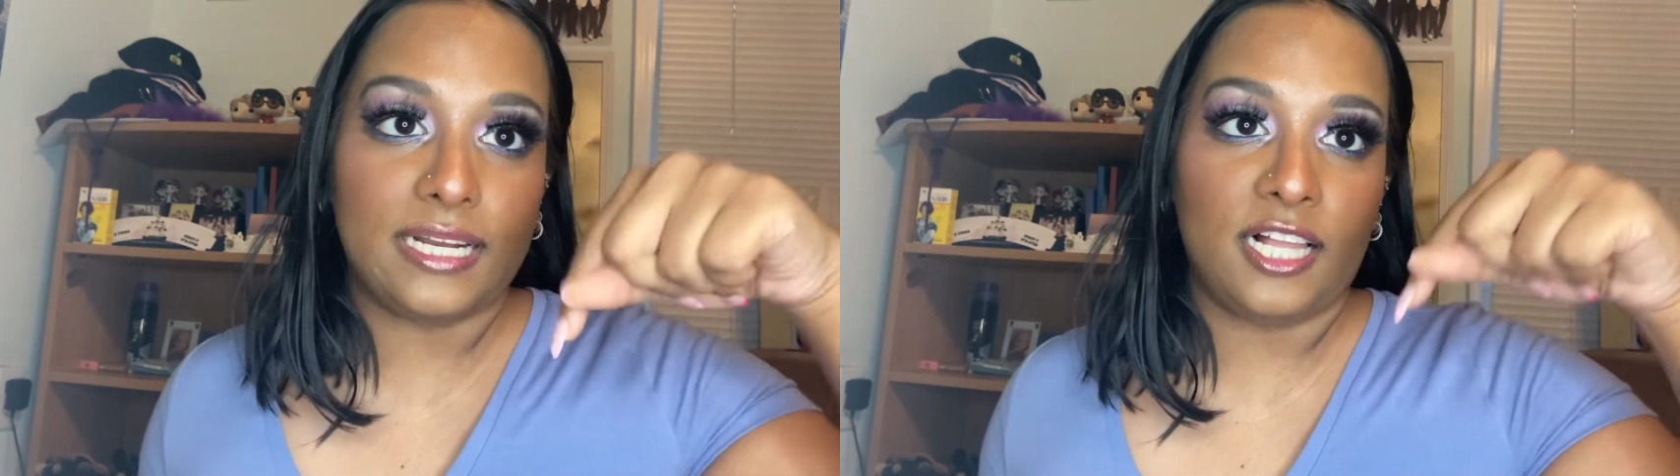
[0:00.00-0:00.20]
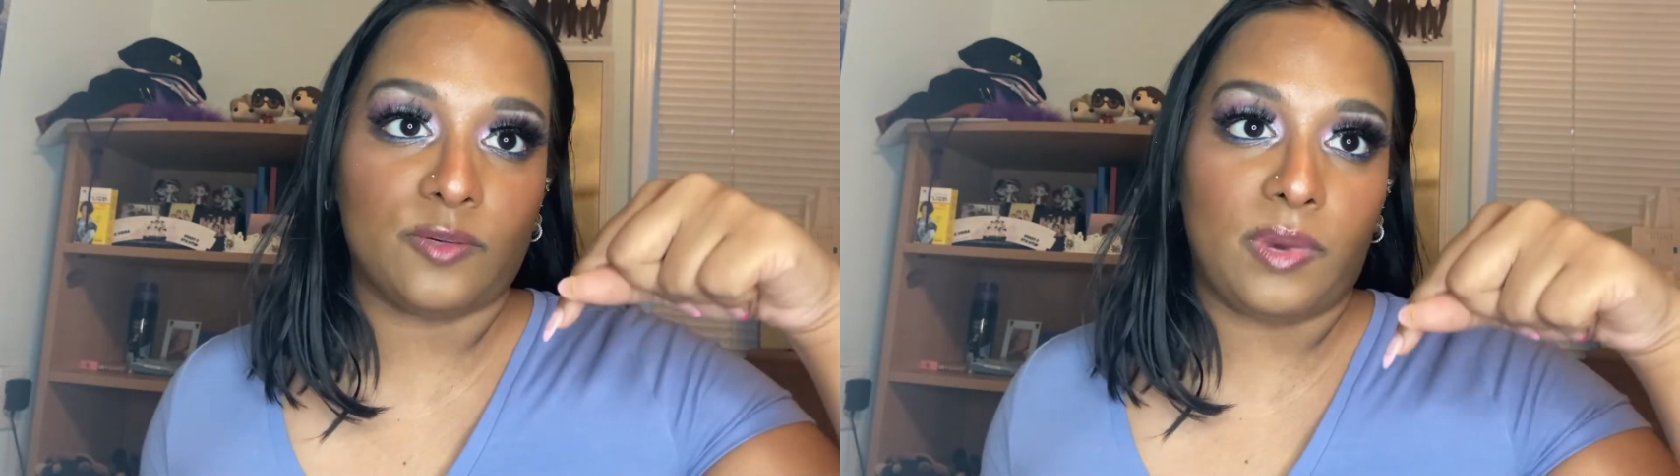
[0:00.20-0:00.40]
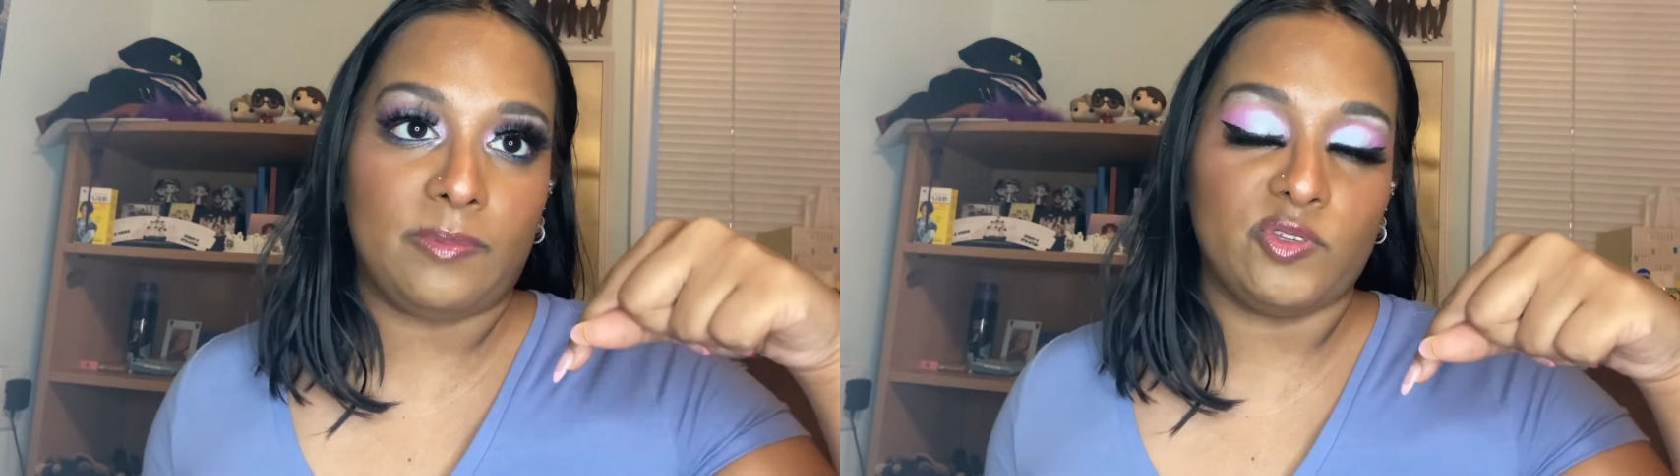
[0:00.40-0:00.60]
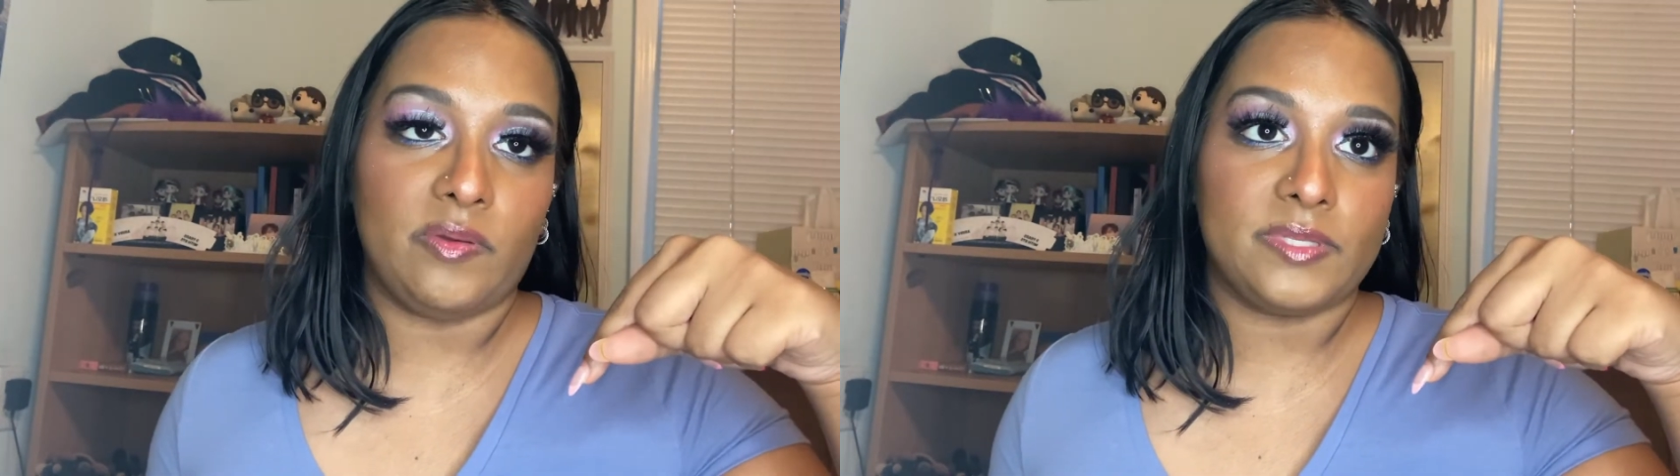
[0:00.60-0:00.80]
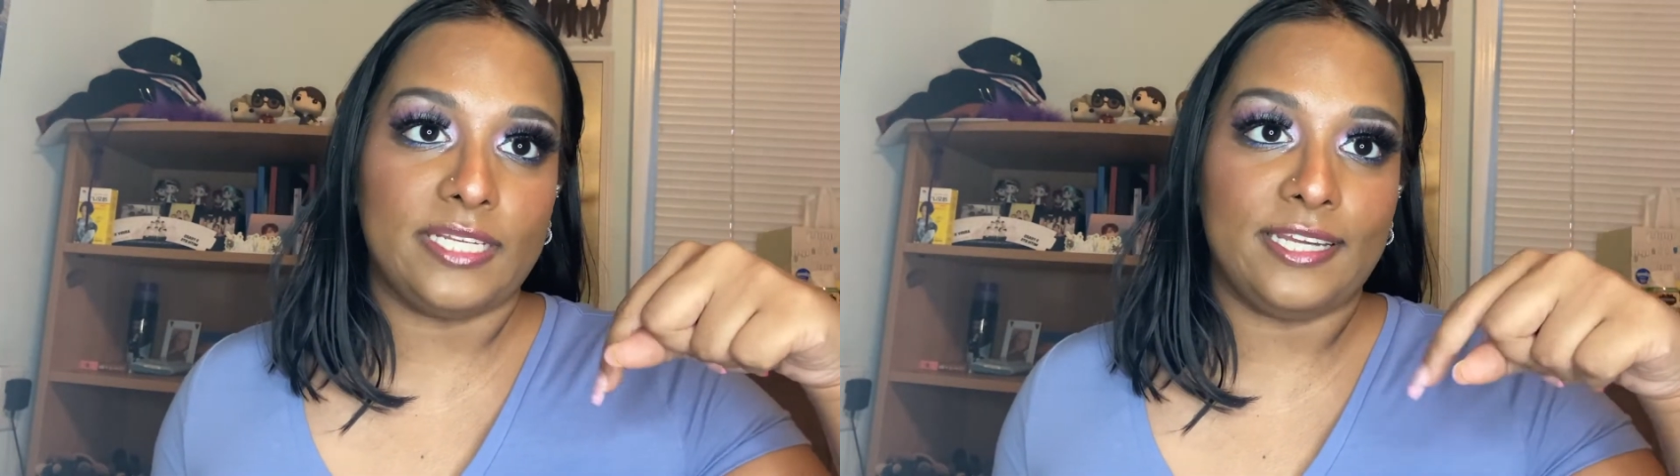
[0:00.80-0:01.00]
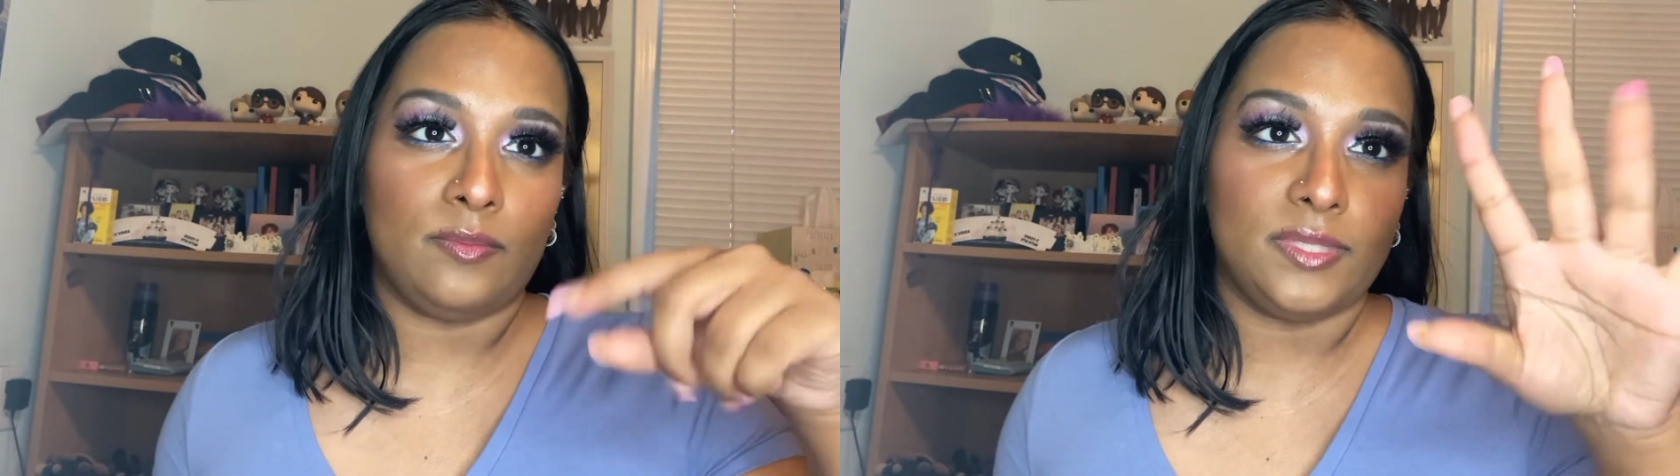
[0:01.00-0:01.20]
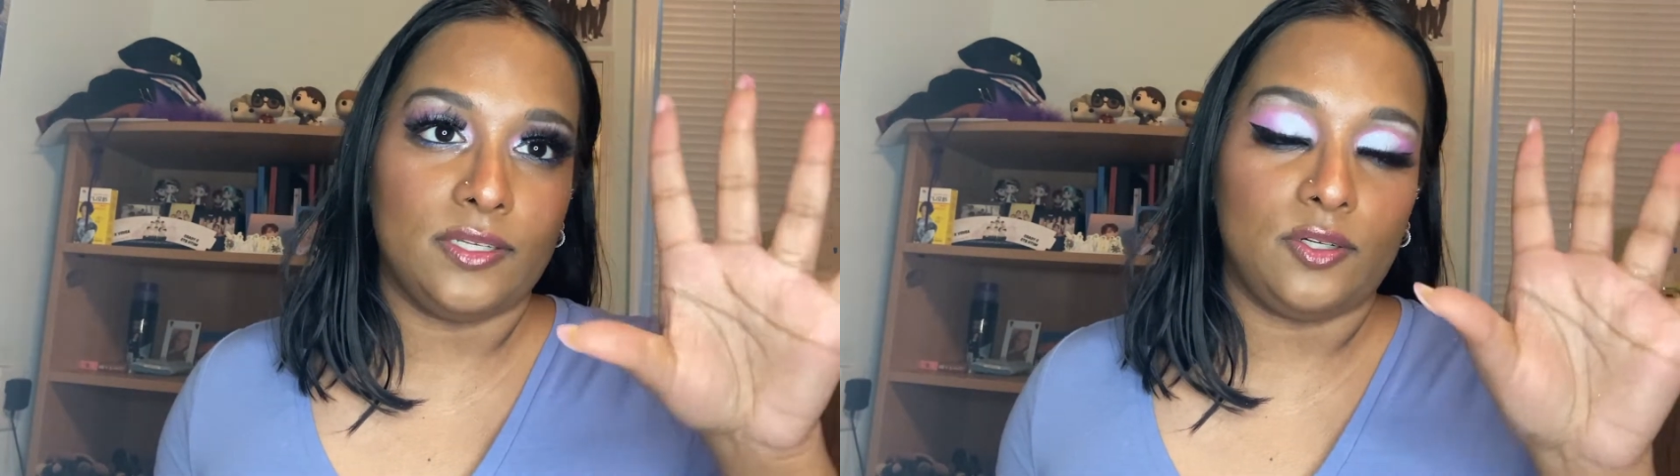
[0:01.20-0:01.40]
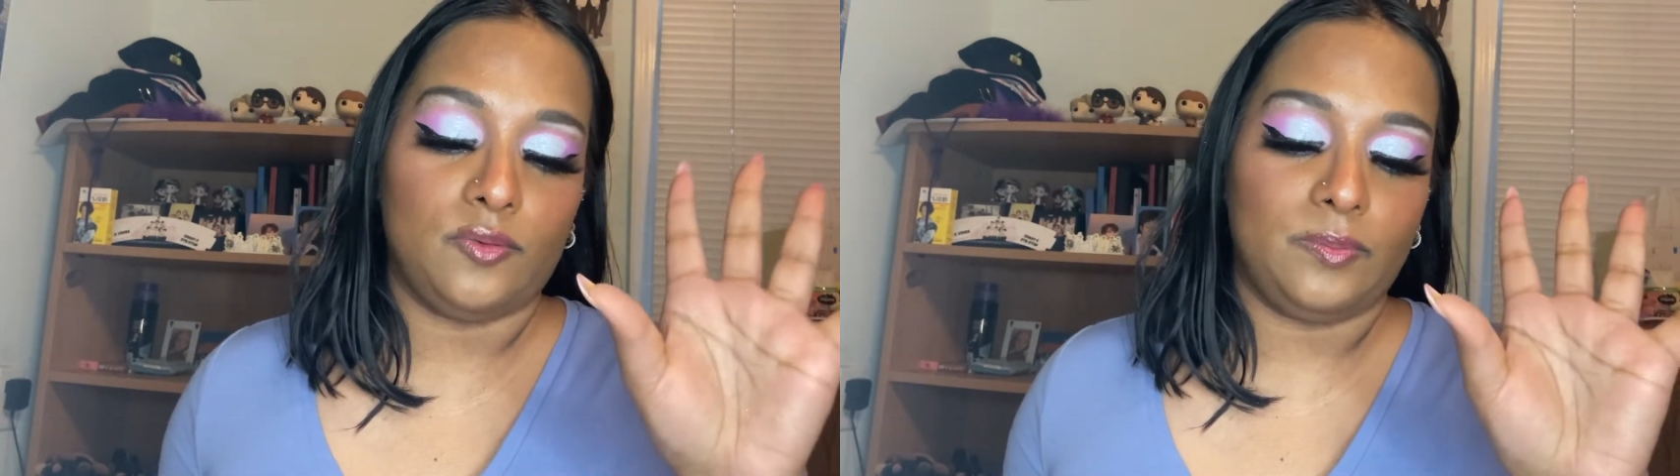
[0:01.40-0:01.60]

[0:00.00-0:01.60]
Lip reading: Colourpop's website down below,